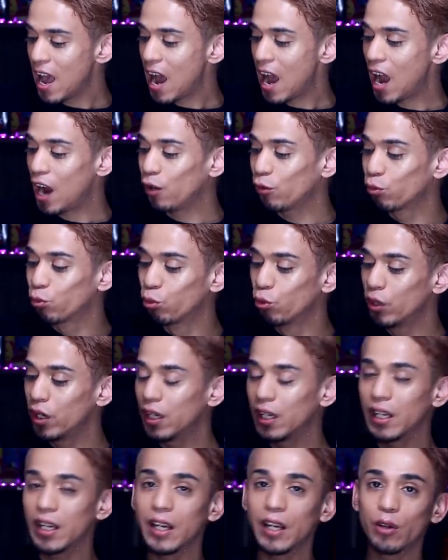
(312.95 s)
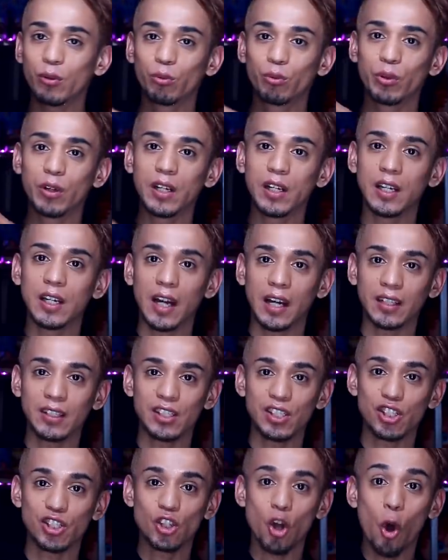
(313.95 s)
I really, really like
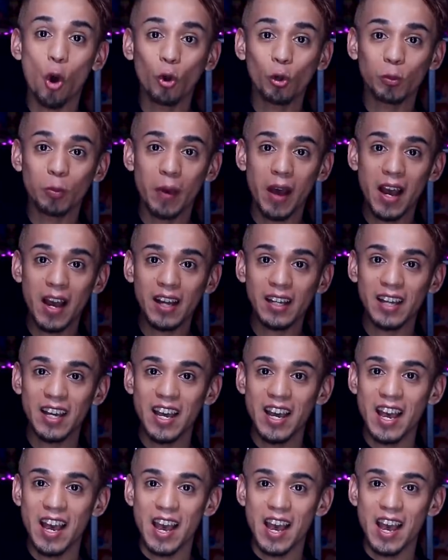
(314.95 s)
this tote bag